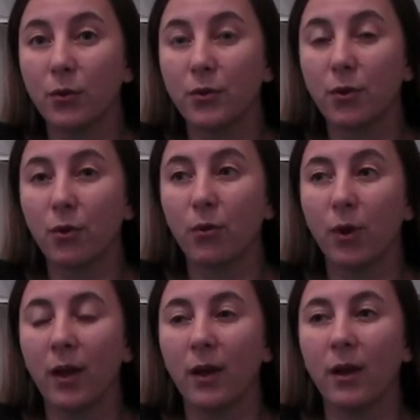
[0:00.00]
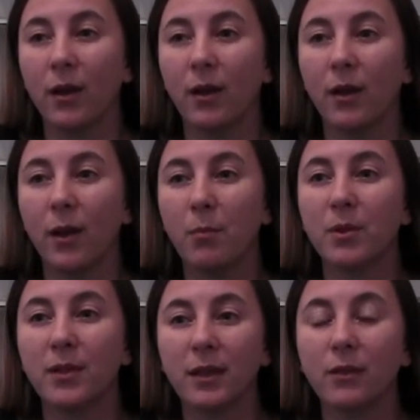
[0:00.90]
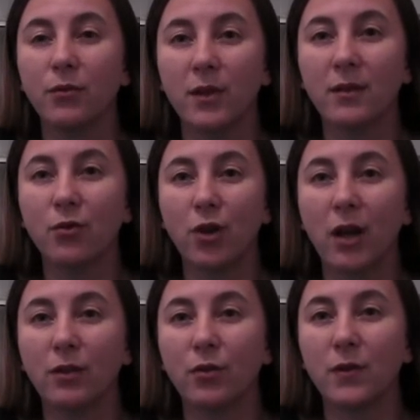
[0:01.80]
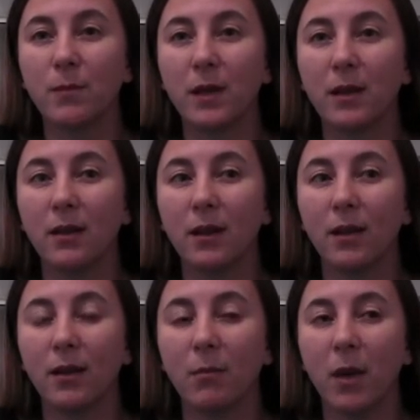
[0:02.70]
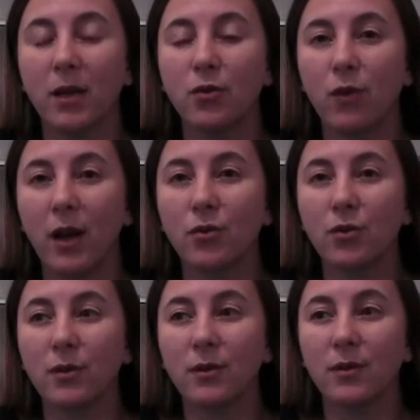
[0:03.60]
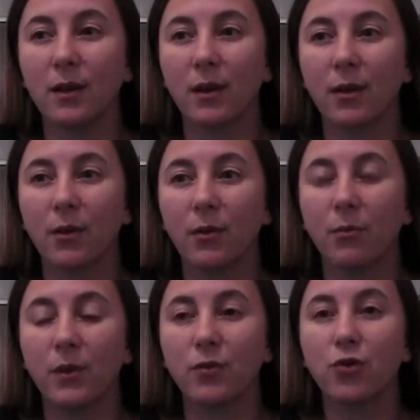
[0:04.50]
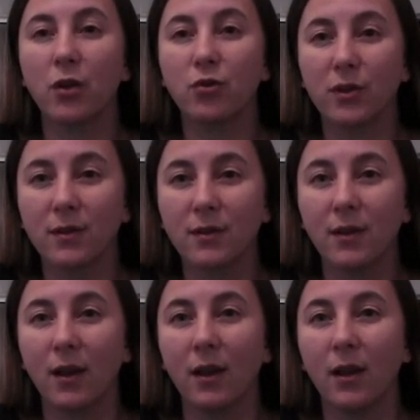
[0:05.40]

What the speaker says: So a particular recent challenge has been my interactions with judges,